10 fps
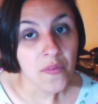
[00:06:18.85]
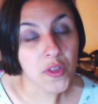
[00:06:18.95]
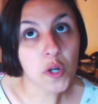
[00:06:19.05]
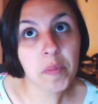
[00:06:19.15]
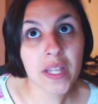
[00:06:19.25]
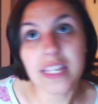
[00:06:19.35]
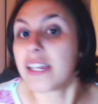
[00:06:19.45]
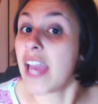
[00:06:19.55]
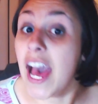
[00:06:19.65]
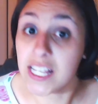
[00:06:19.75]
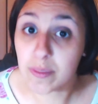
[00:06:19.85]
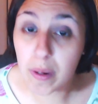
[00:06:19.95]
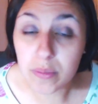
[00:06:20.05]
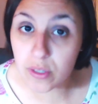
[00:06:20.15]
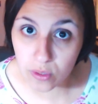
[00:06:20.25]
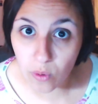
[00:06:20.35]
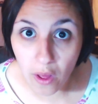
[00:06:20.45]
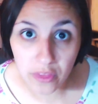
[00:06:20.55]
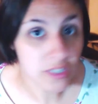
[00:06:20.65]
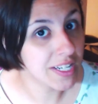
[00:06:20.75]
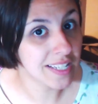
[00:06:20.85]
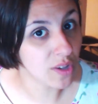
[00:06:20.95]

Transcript: There are plenty of cast members who on their days